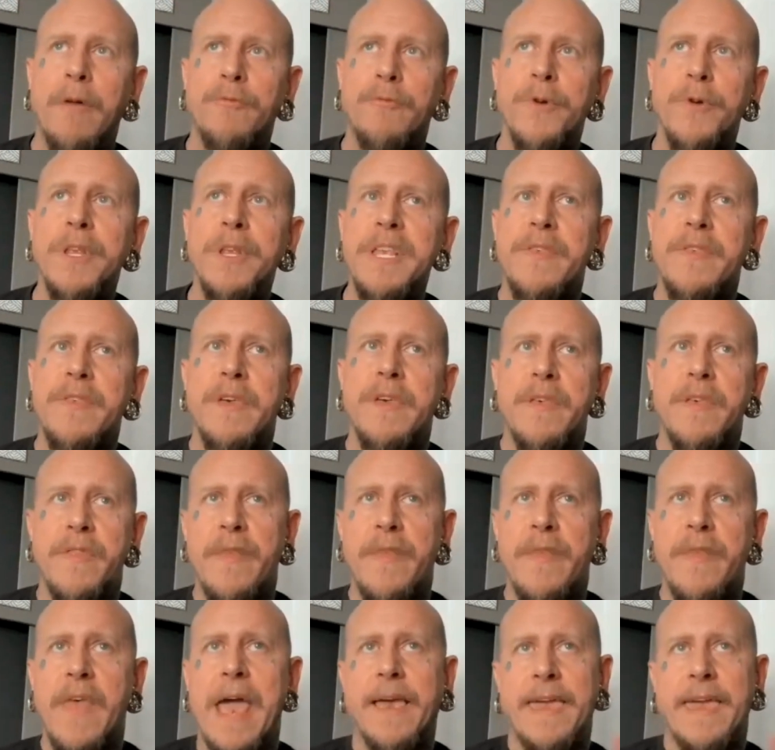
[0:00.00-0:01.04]
But really,
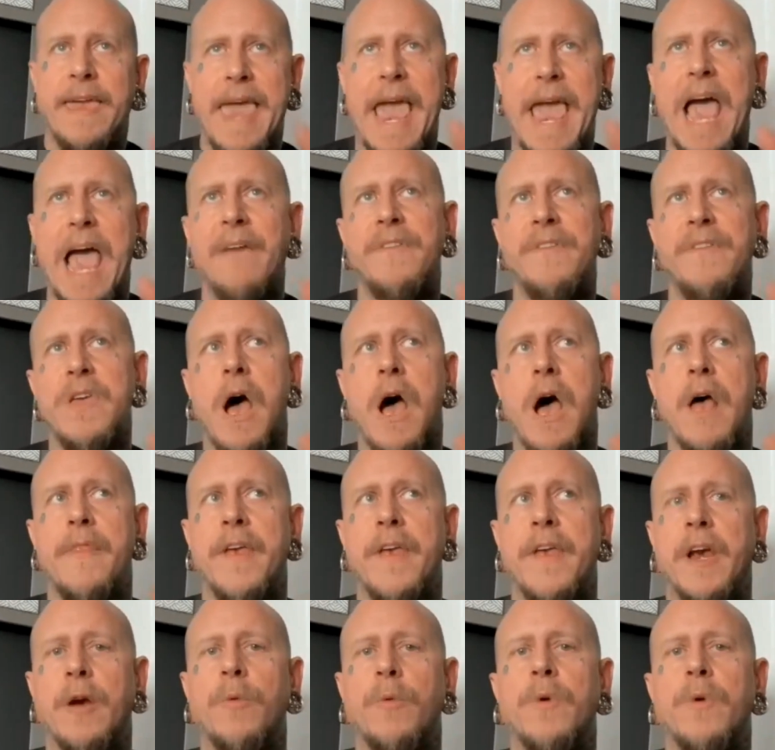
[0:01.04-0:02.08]
that
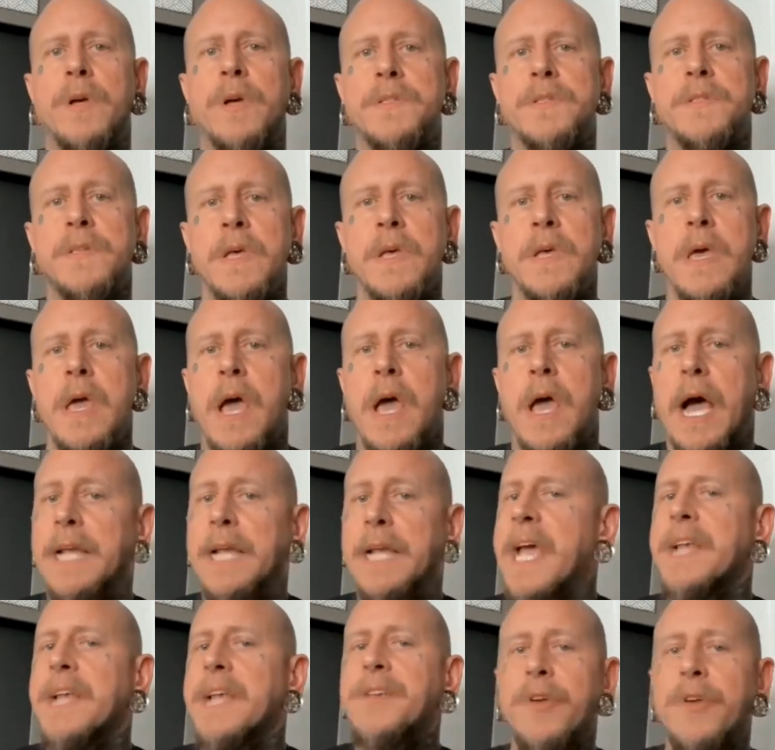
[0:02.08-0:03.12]
caveat there was I
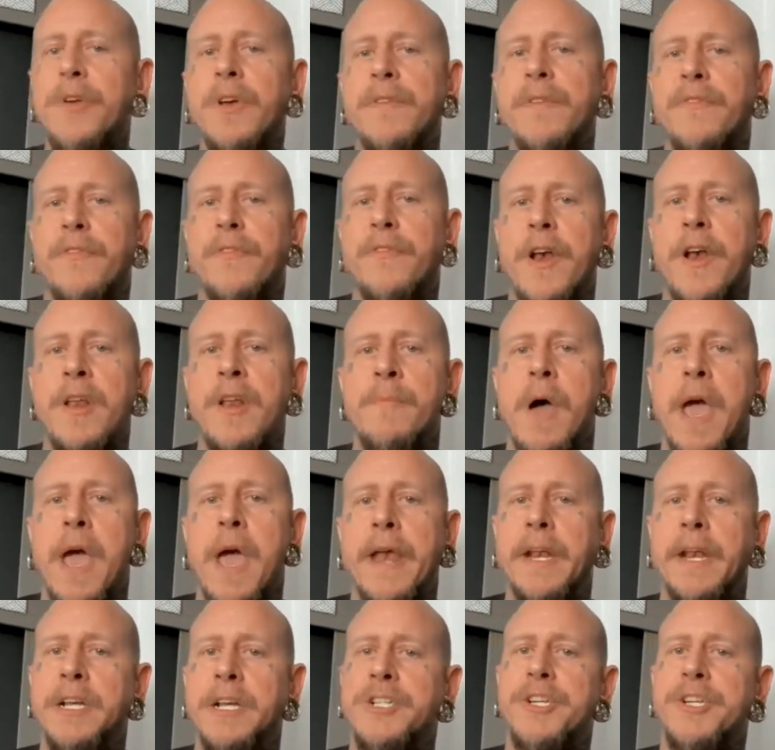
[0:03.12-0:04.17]
tattooed a good friend of
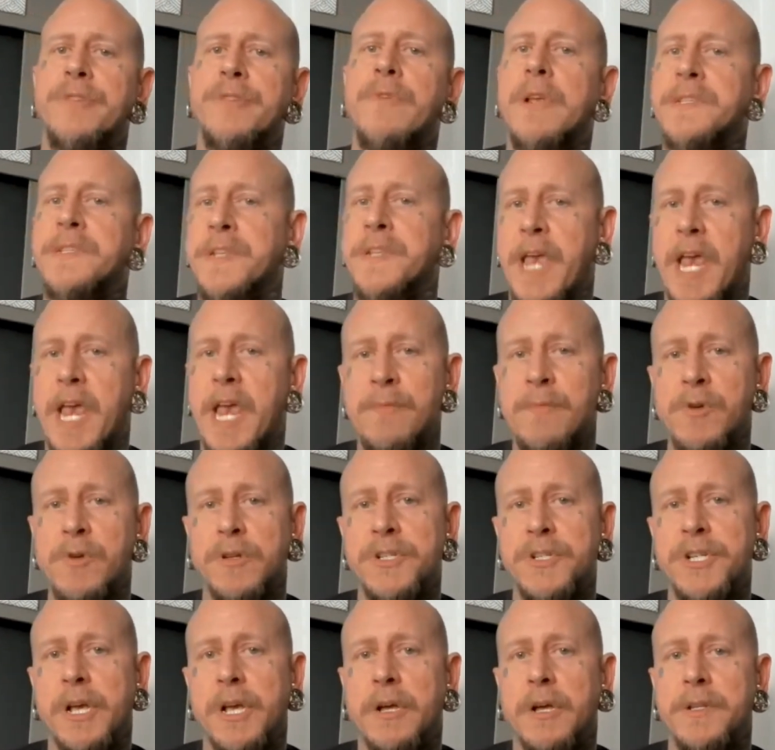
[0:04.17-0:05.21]
mine, and she runs an
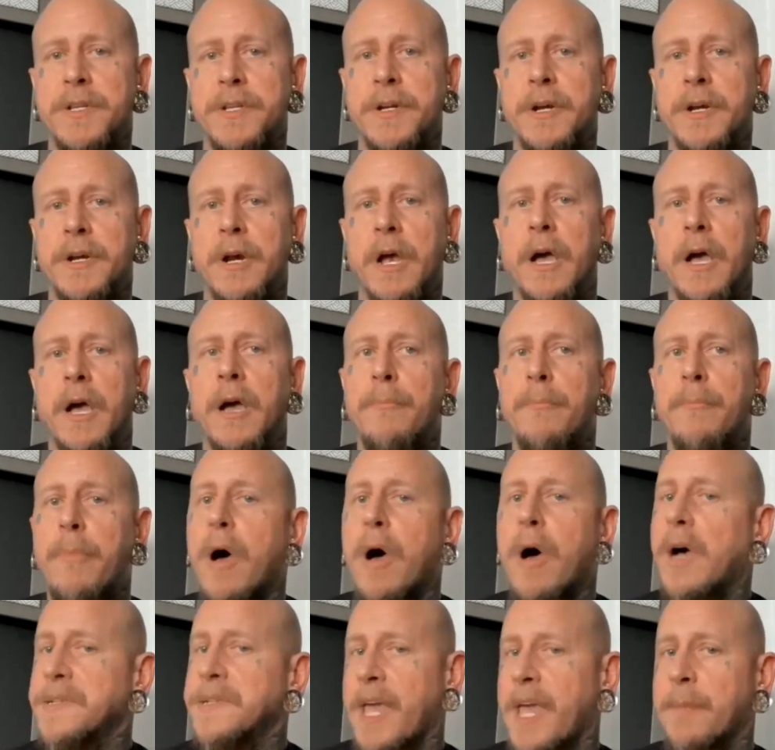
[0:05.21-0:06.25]
animal shelter,
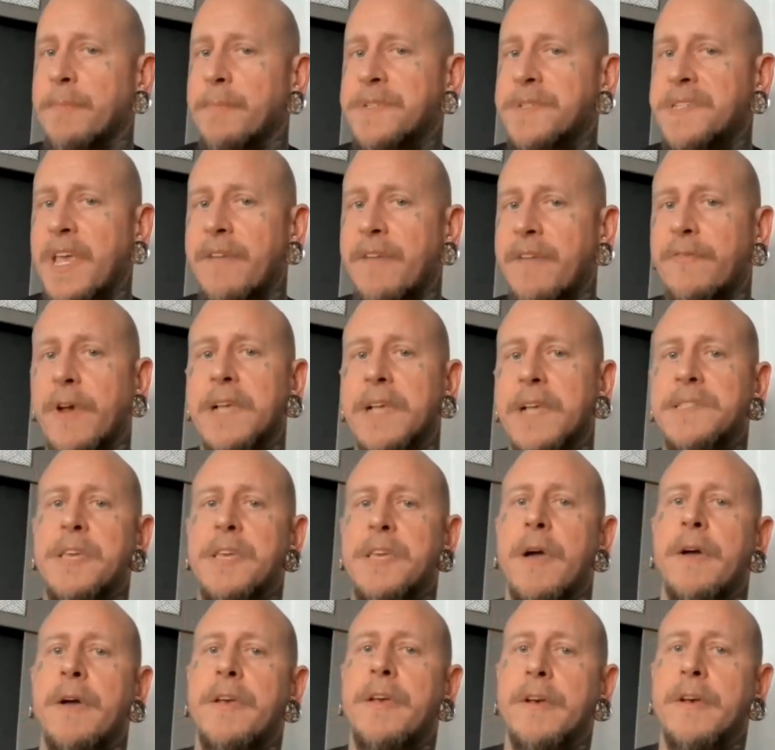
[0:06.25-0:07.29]
Paws Kept Safe
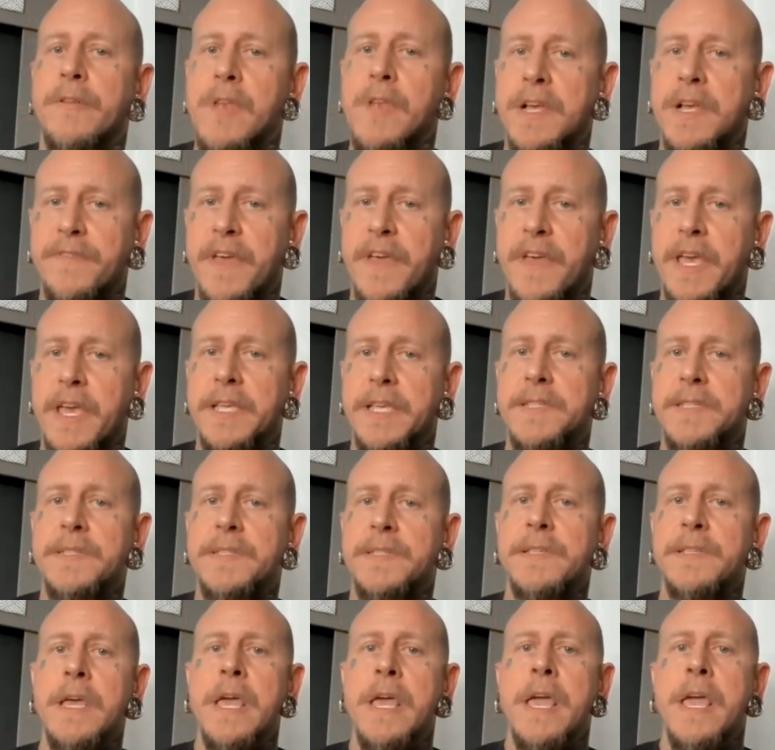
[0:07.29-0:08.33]
Rescue out here in Las
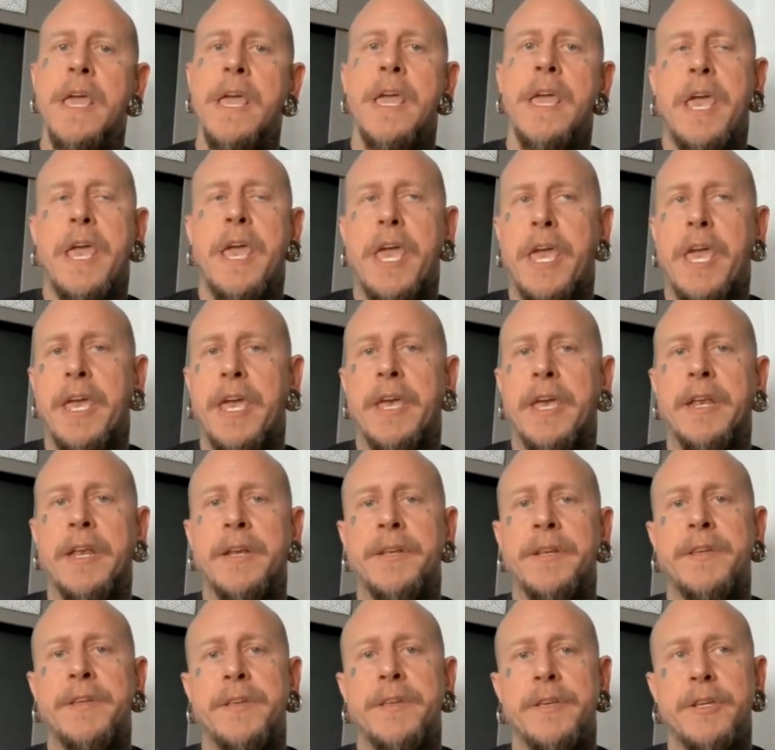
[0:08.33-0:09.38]
Vegas,
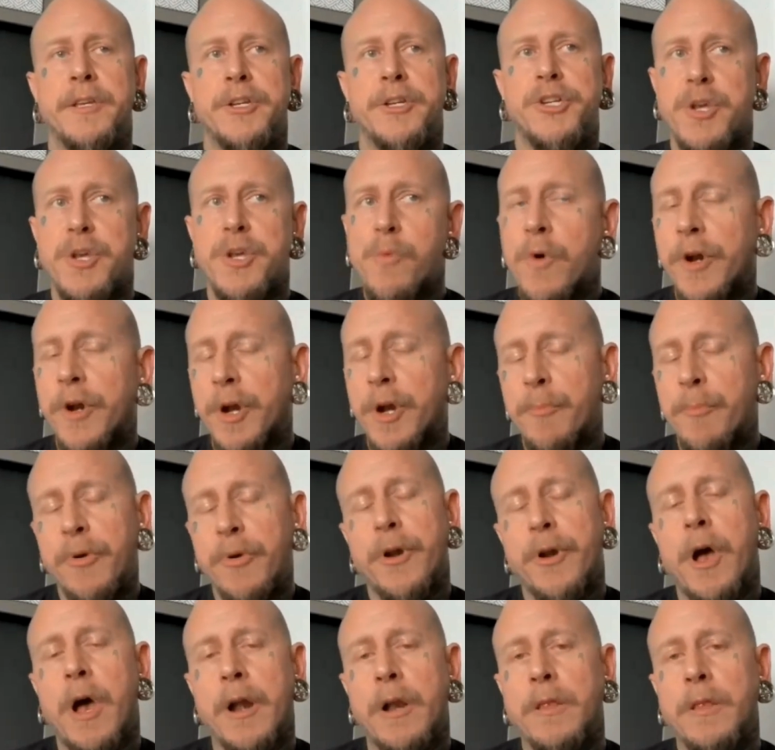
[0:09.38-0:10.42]
and she wanted to
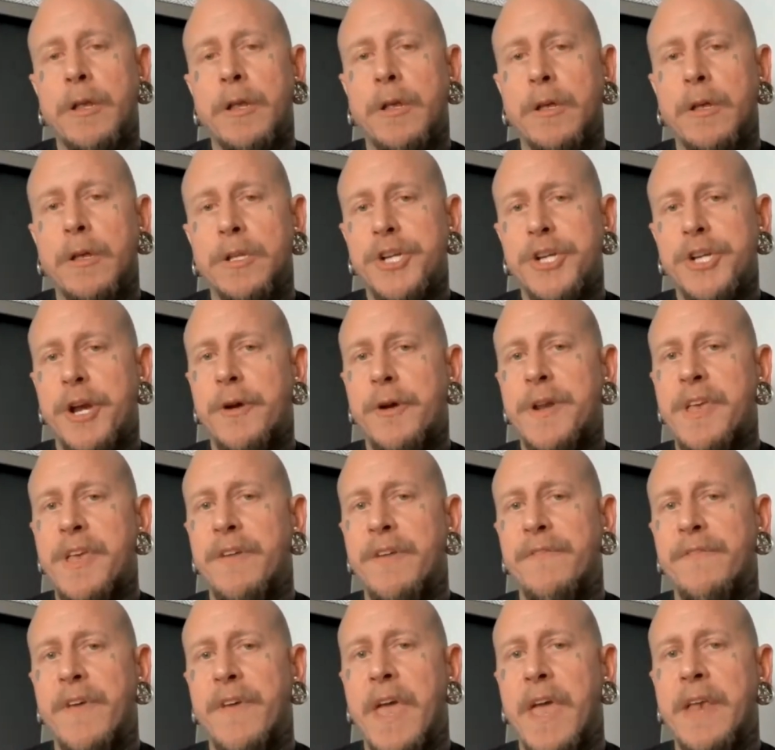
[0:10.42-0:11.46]
put on a little
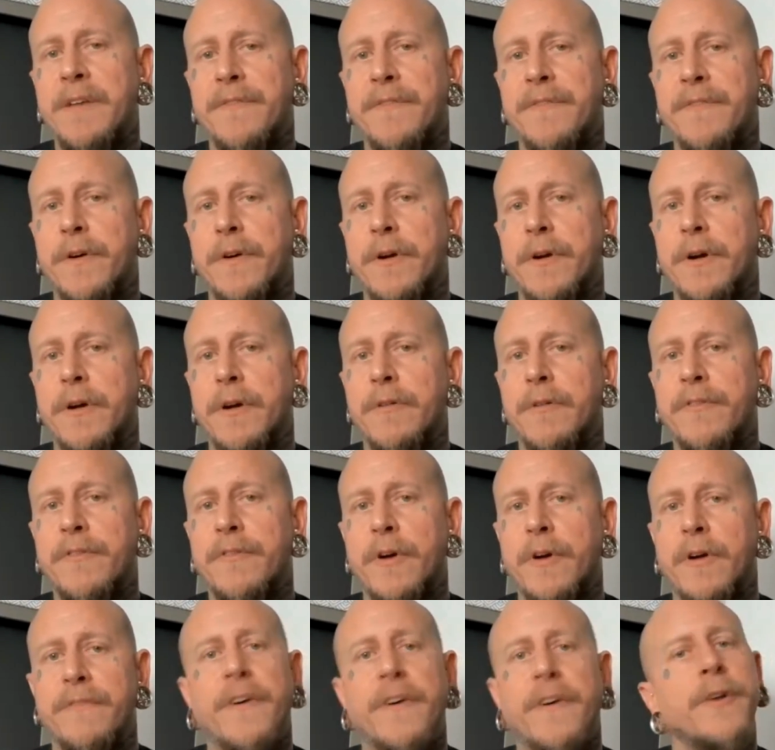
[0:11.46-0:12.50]
charity event for
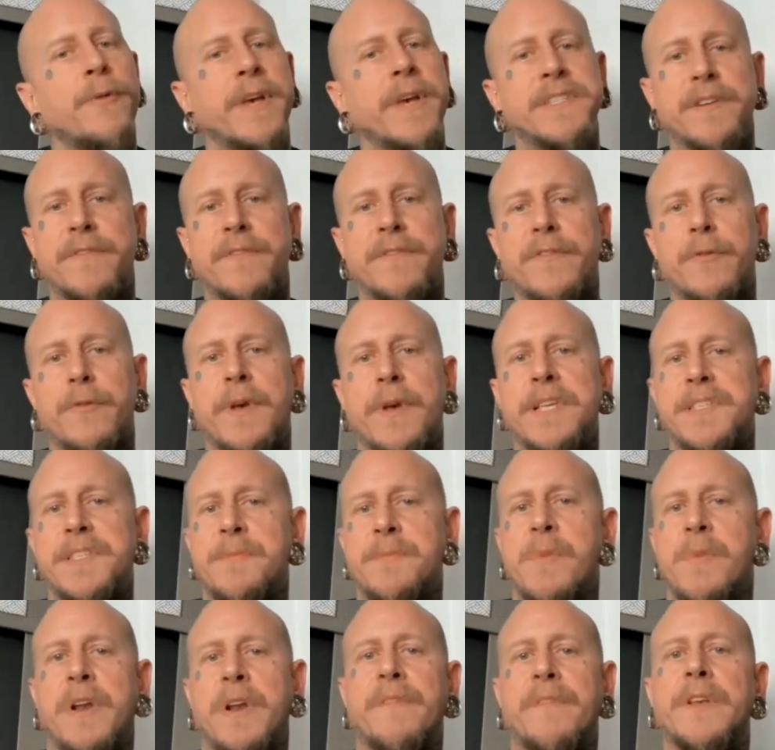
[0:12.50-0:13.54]
a fundraiser for
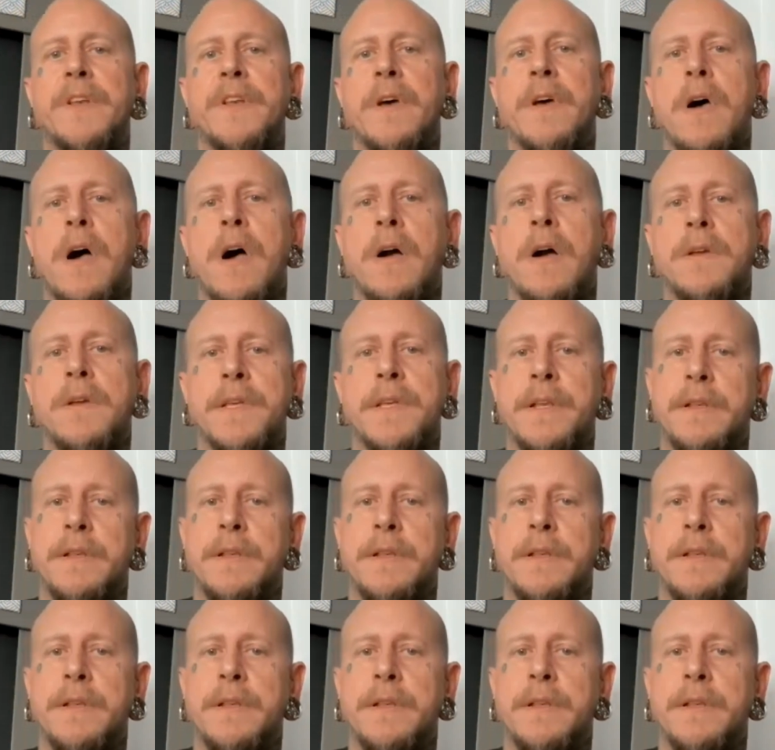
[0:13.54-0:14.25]
raising money for the dogs.